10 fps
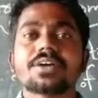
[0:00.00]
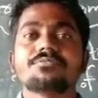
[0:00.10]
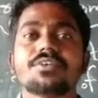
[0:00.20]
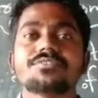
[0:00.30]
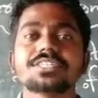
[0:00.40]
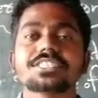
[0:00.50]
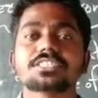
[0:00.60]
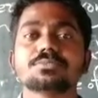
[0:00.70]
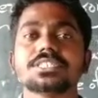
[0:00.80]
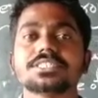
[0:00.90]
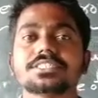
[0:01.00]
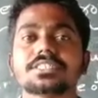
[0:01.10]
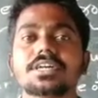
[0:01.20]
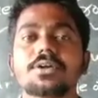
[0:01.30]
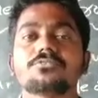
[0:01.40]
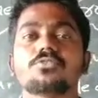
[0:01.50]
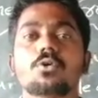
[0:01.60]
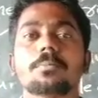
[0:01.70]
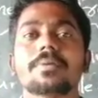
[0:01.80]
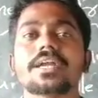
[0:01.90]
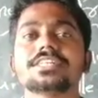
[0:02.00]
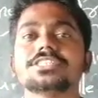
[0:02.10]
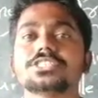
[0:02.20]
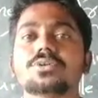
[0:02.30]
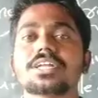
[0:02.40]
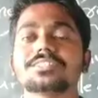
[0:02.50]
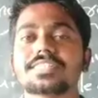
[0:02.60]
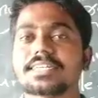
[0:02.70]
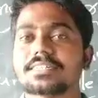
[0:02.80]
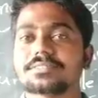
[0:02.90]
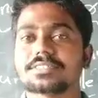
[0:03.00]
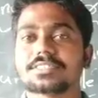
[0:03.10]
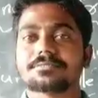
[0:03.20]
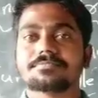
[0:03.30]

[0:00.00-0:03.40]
56 minutes, 4.09 seconds.